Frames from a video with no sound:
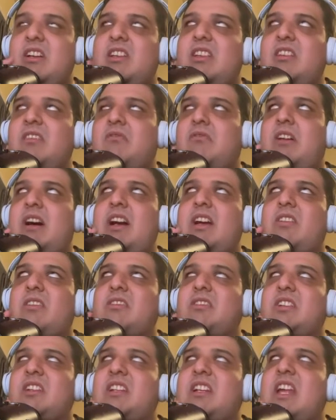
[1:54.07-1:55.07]
the
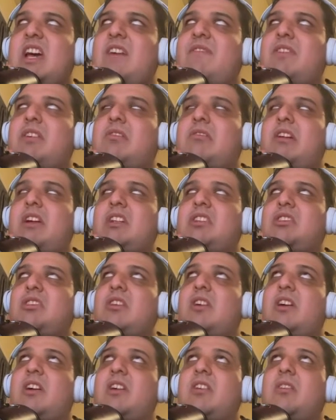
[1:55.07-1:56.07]
Wild didn't have a great
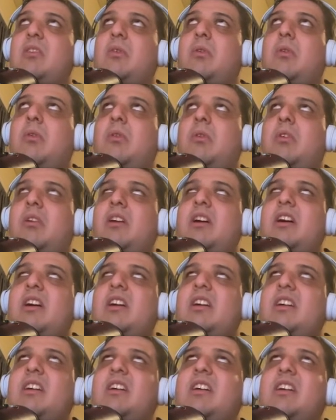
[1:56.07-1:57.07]
start, or
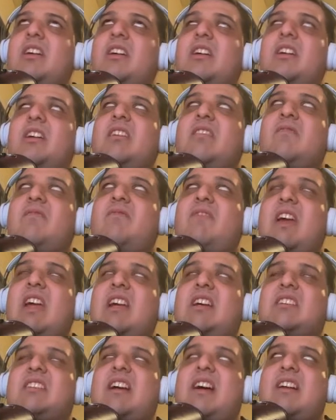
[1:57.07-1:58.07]

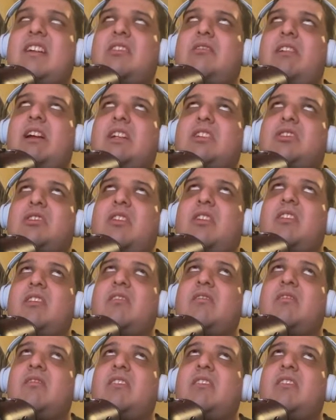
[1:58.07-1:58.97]
Vegas had a great start.